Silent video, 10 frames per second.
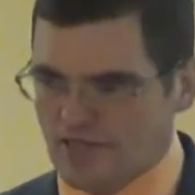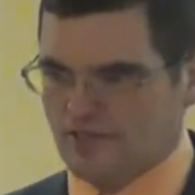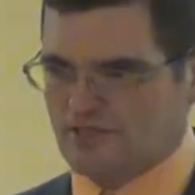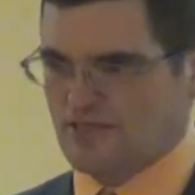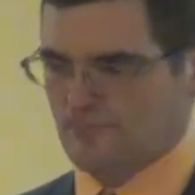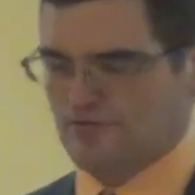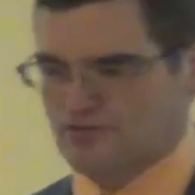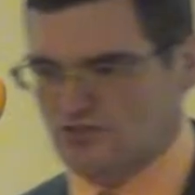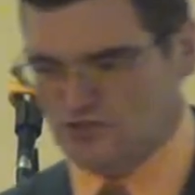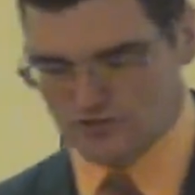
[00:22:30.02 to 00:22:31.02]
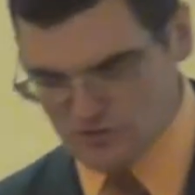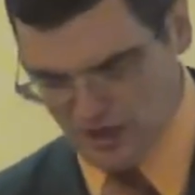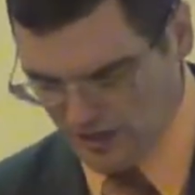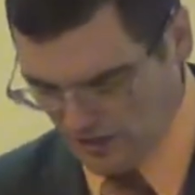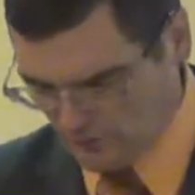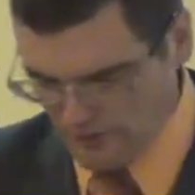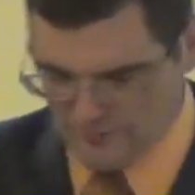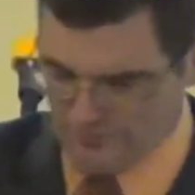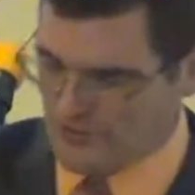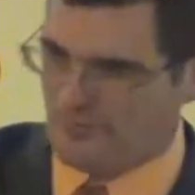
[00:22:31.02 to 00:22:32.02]
you something, Sister Child,
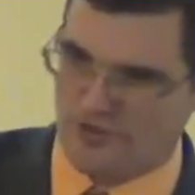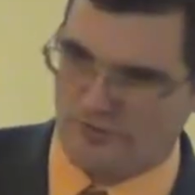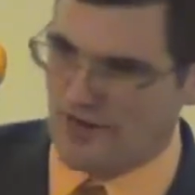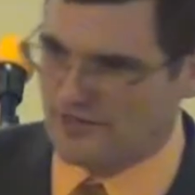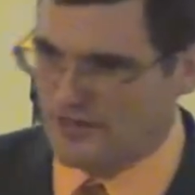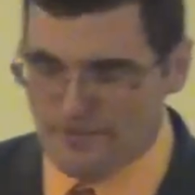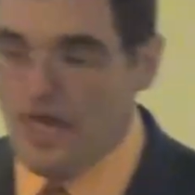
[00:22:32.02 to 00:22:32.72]
whatever, Emirate right there?